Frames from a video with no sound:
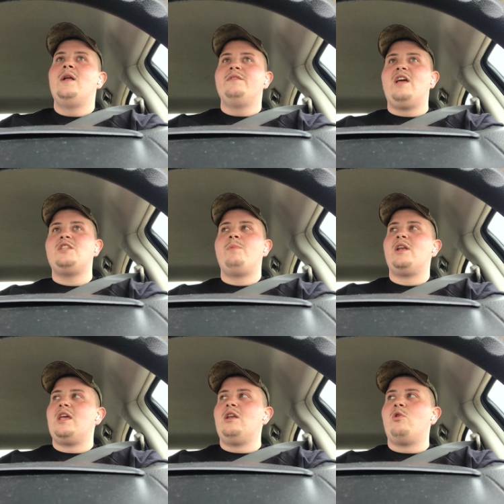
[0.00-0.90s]
that's
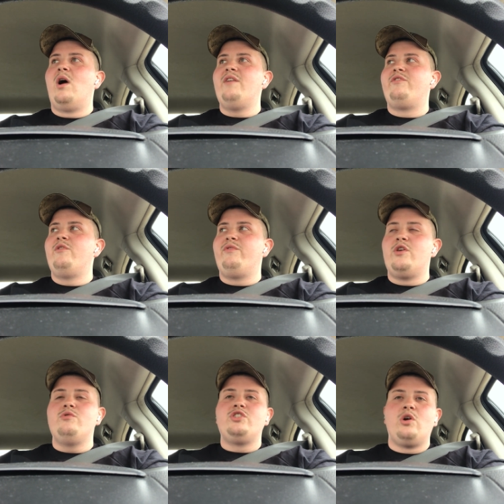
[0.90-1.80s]
been getting quite a few
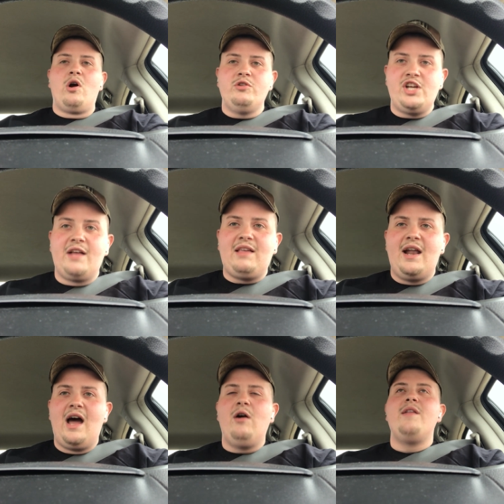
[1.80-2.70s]
views, so go check
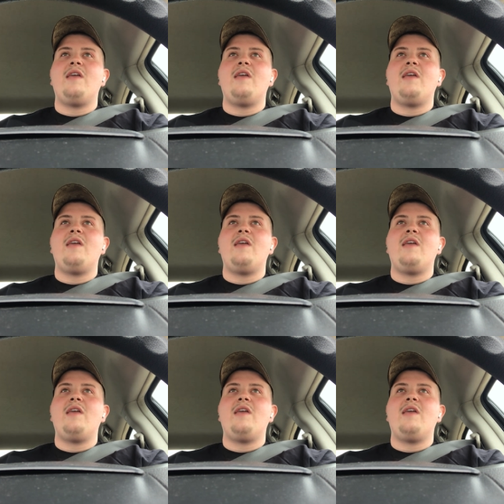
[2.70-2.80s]
that out,